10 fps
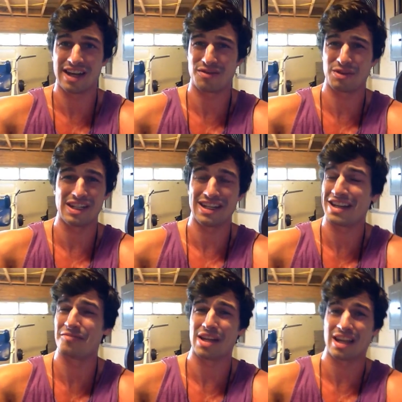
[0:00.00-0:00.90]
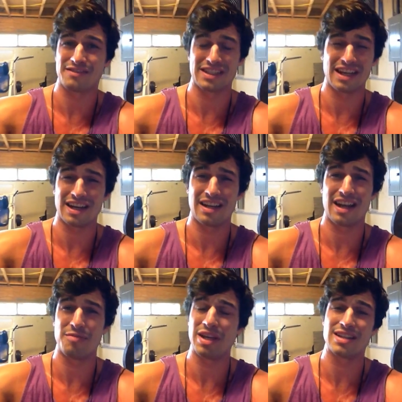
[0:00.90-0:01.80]
I don't really need to give my life to God
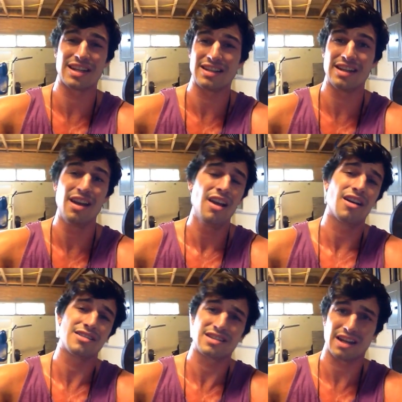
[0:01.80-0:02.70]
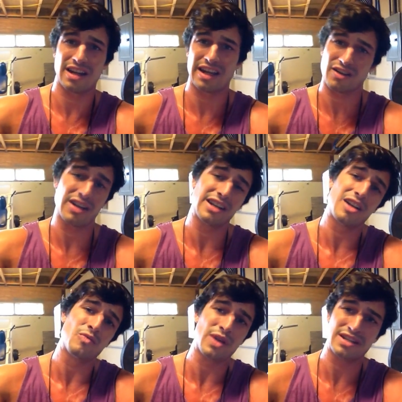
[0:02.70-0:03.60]
today because I did on Sunday, or I did
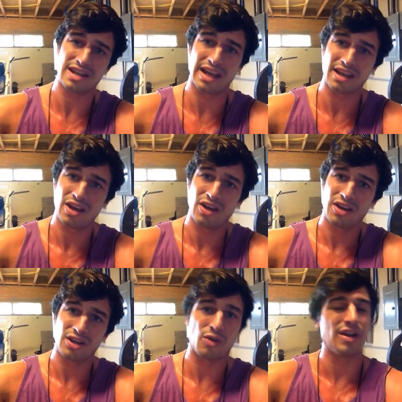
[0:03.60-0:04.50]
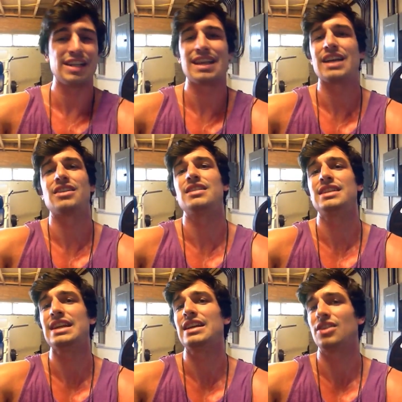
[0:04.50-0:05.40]
on Wednesday, you know, or I did that good
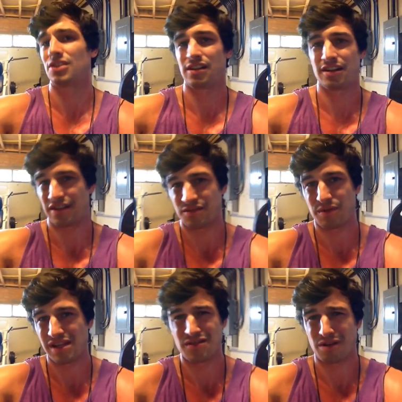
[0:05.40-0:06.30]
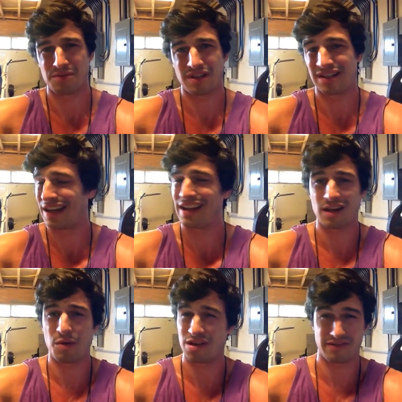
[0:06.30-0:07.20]
deed earlier this week, so I'm good. None of
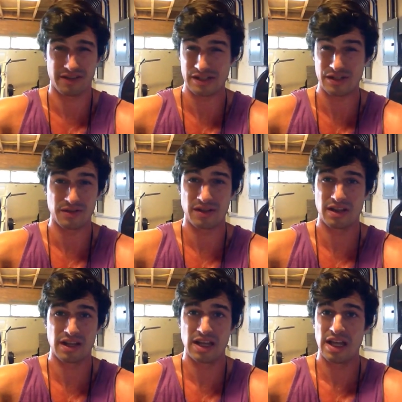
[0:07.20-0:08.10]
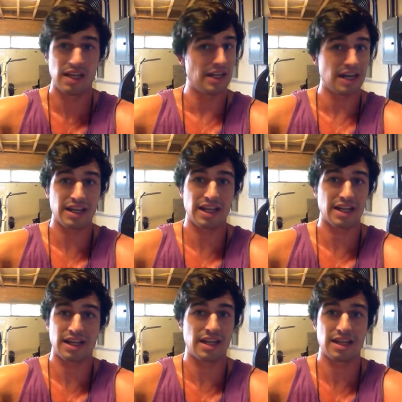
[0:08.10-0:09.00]
that qualifies you. None of
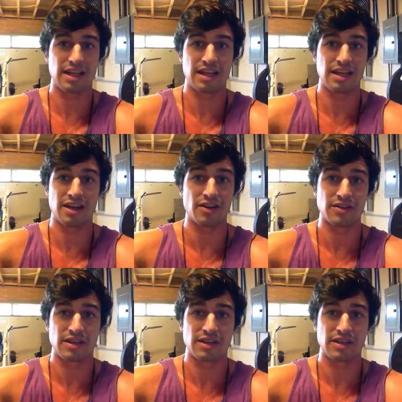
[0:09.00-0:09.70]
that, no.